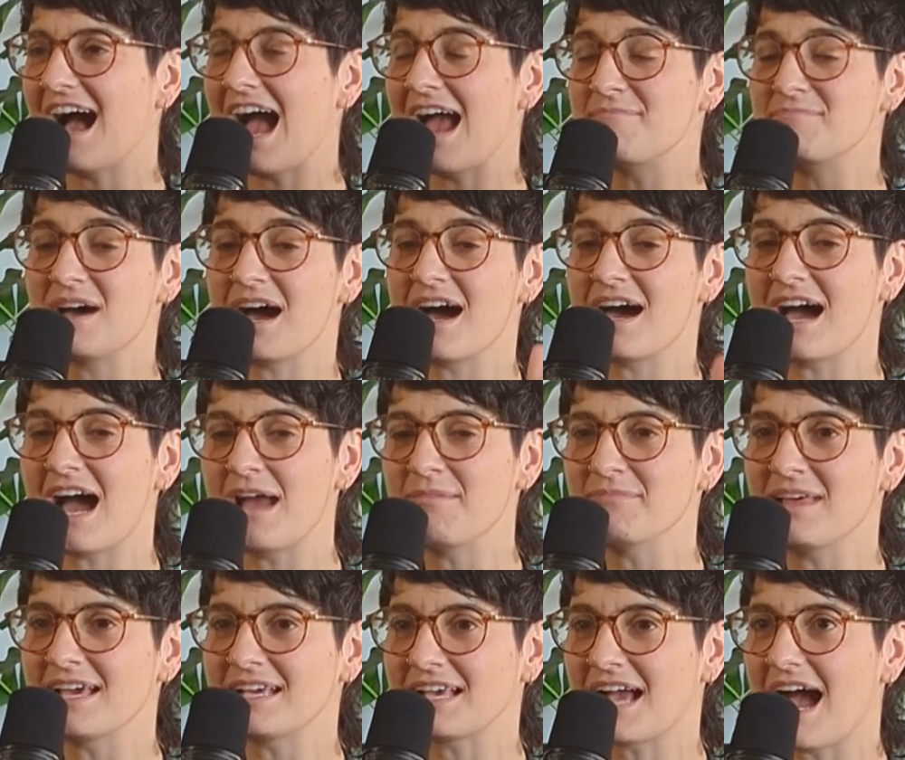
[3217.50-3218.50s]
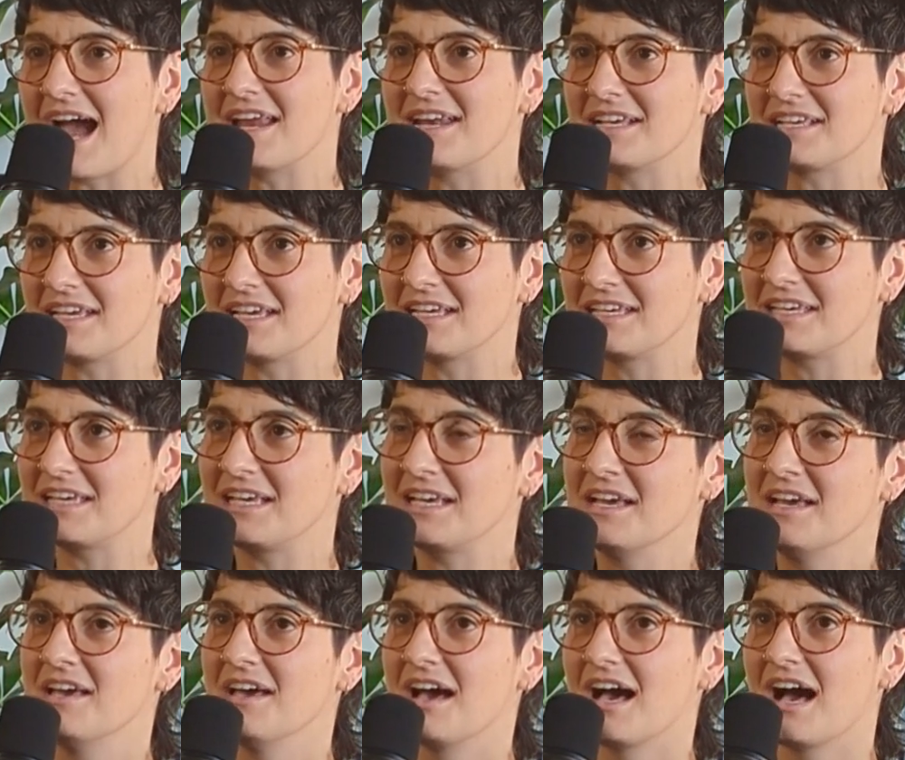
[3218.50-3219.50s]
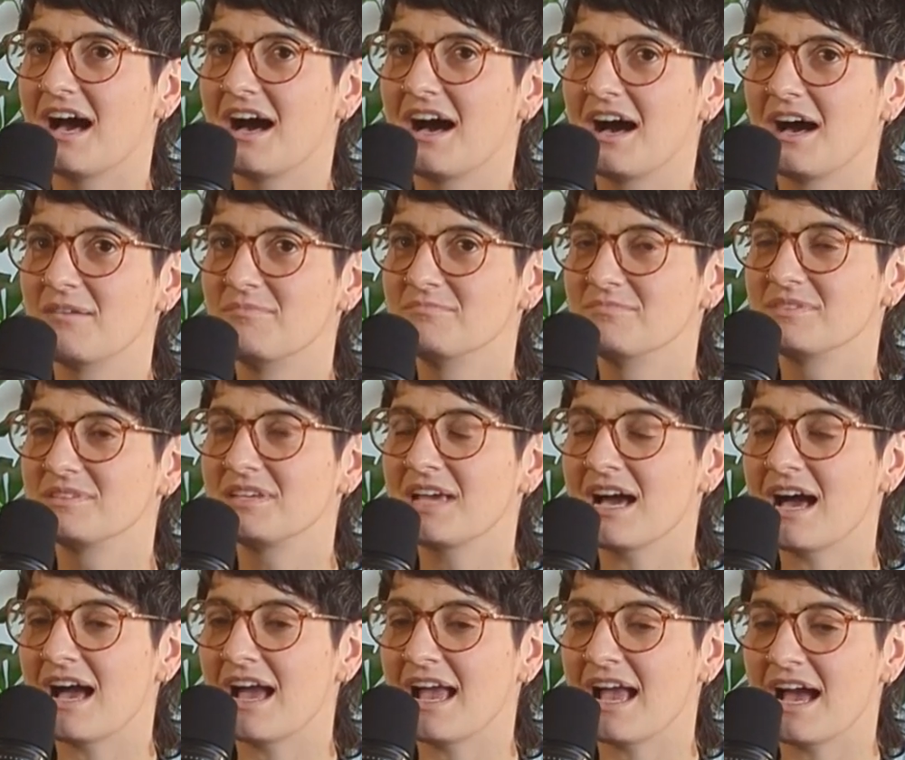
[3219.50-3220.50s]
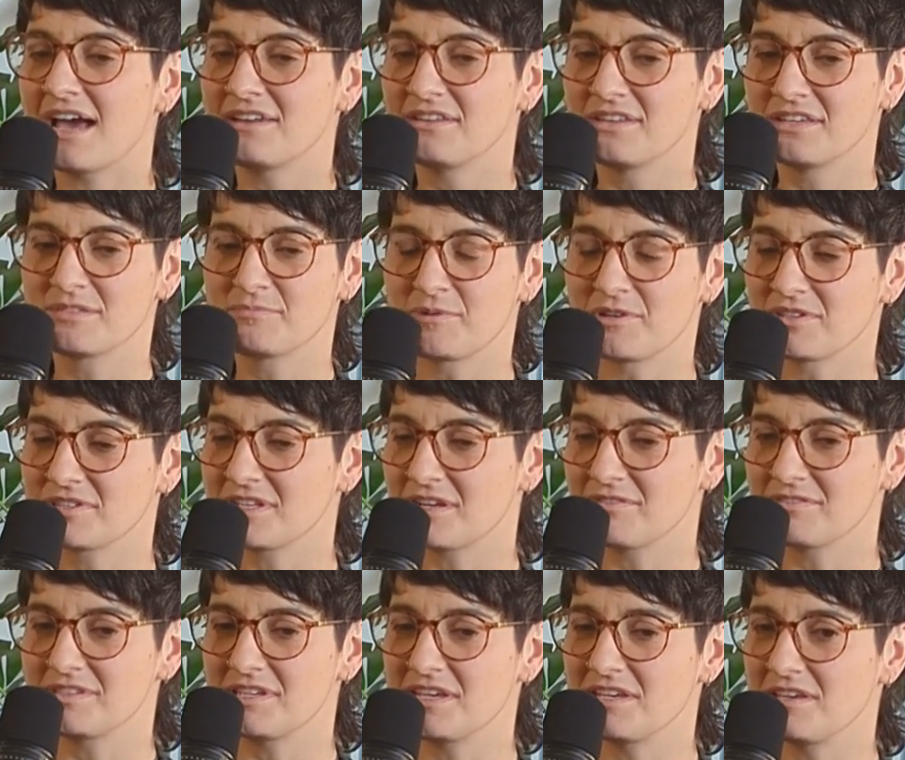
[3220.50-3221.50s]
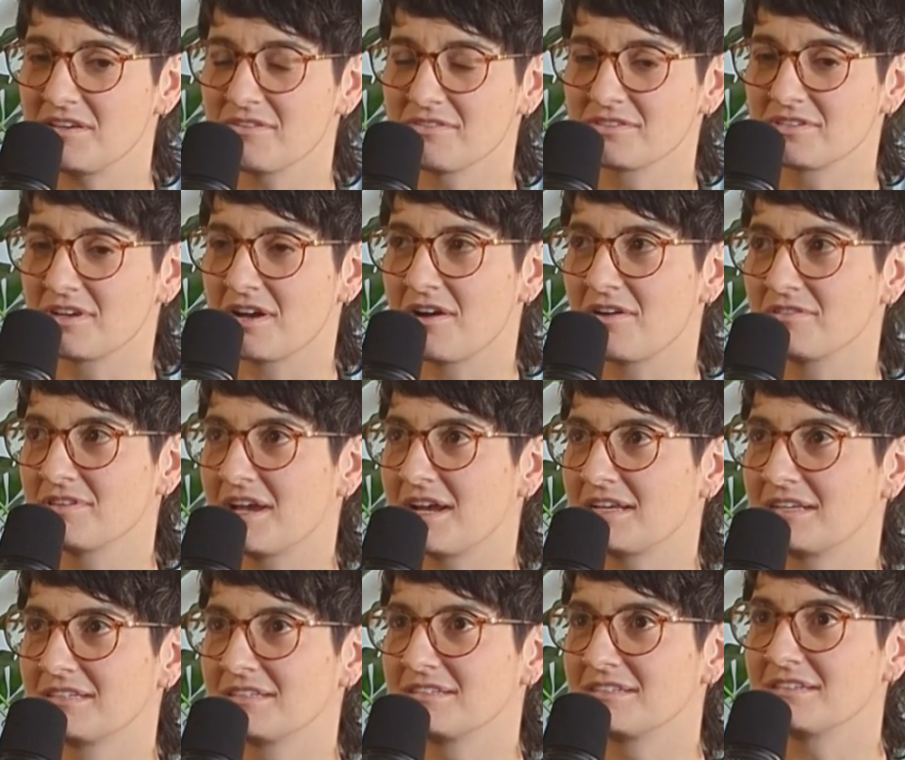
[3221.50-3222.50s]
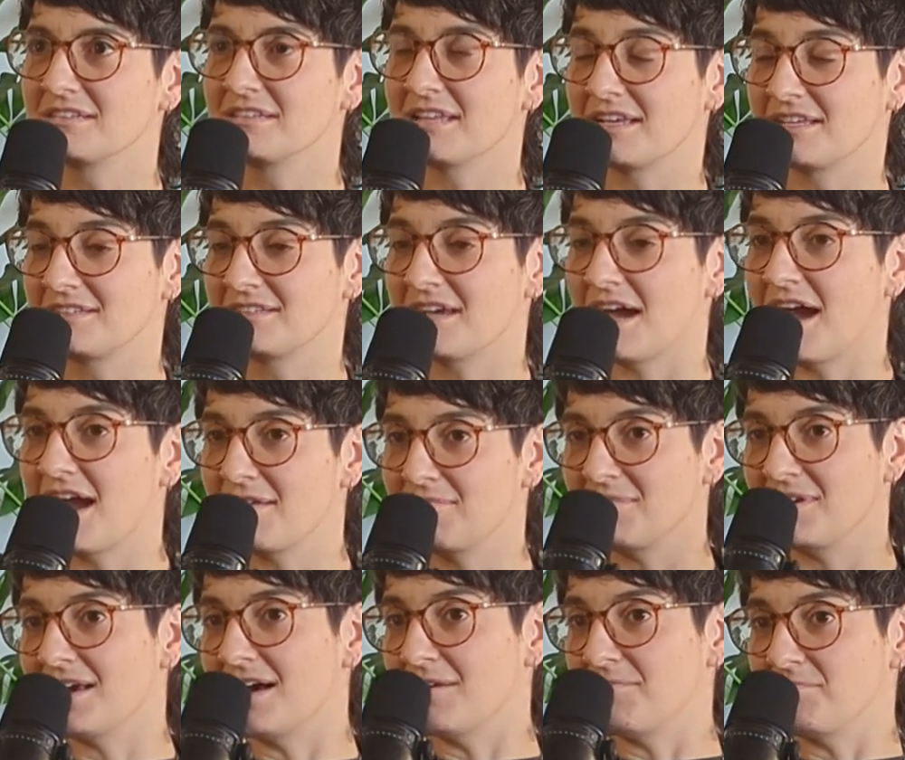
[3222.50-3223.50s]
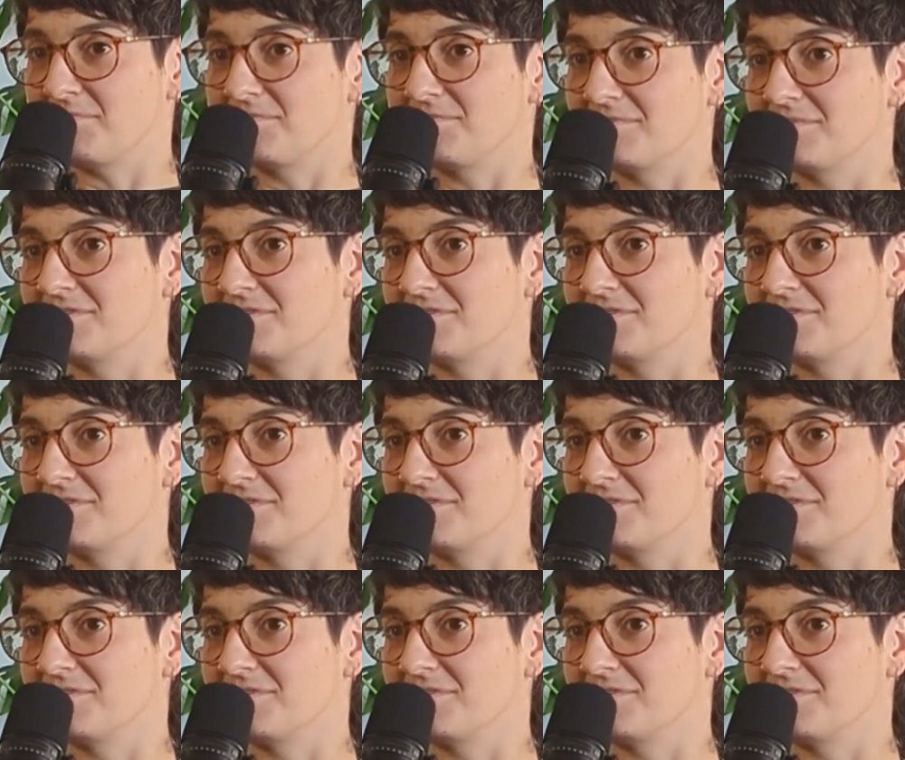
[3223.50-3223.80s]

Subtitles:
I'm like kind of kinky. I had this person I was seeing years ago, like tied me up,